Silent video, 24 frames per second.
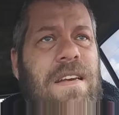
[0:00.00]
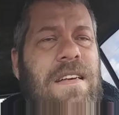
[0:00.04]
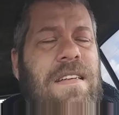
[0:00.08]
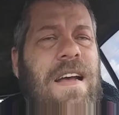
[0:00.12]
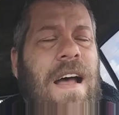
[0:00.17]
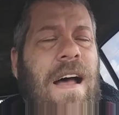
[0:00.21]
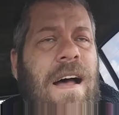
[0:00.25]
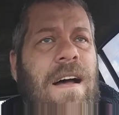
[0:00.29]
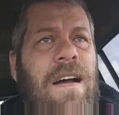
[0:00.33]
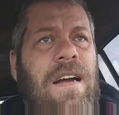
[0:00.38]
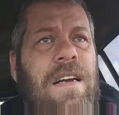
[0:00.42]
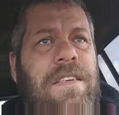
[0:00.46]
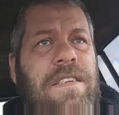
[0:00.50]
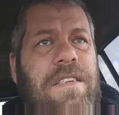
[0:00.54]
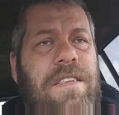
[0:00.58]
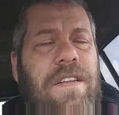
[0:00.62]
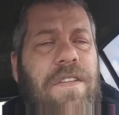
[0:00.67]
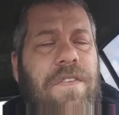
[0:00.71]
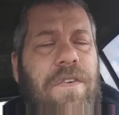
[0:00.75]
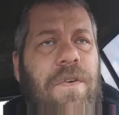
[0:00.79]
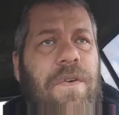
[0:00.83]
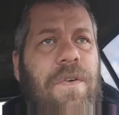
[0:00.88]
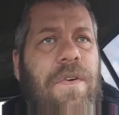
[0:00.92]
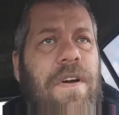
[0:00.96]
the tags,
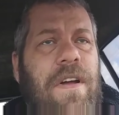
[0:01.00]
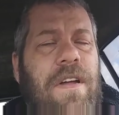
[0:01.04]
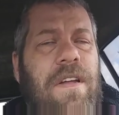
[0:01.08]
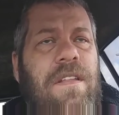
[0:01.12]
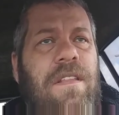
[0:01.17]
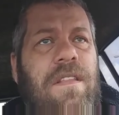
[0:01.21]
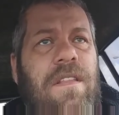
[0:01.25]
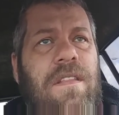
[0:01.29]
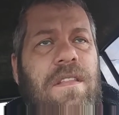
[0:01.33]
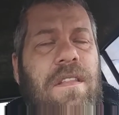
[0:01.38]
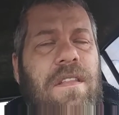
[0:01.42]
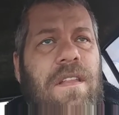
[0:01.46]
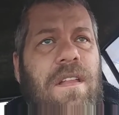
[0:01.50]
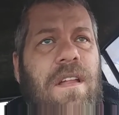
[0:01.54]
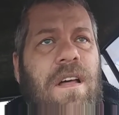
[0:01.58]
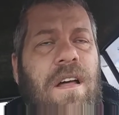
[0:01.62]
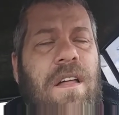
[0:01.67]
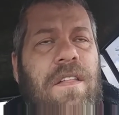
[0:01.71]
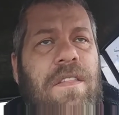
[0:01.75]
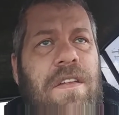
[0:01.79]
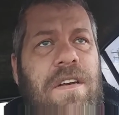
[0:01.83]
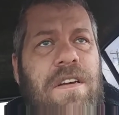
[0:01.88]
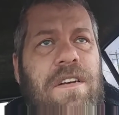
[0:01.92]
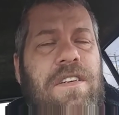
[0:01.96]
threw in uh,
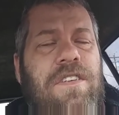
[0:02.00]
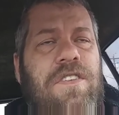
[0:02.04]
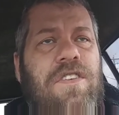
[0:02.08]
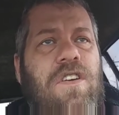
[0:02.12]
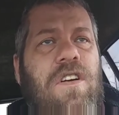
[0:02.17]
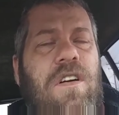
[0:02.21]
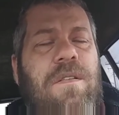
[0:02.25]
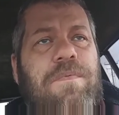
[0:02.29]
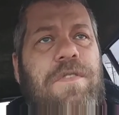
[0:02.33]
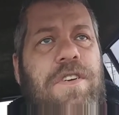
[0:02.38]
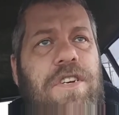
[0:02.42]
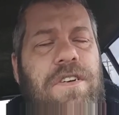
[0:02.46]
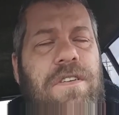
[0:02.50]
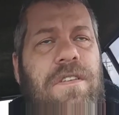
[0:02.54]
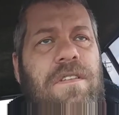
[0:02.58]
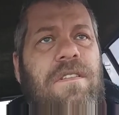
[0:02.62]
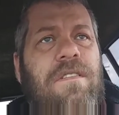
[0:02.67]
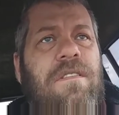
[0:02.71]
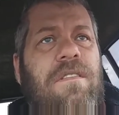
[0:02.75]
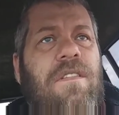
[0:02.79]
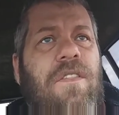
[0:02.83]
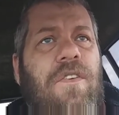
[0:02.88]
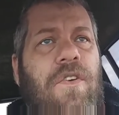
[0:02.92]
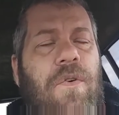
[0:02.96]
the description,
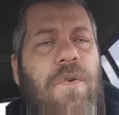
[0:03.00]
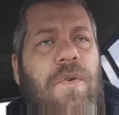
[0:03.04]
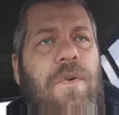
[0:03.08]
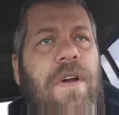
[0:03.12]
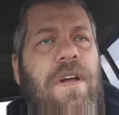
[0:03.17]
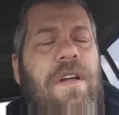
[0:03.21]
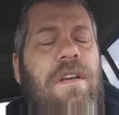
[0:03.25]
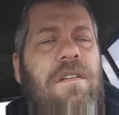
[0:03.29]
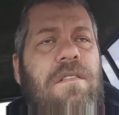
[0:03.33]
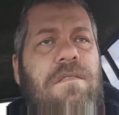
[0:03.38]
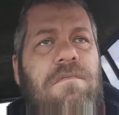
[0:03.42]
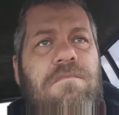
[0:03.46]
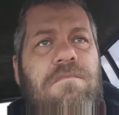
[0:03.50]
threw in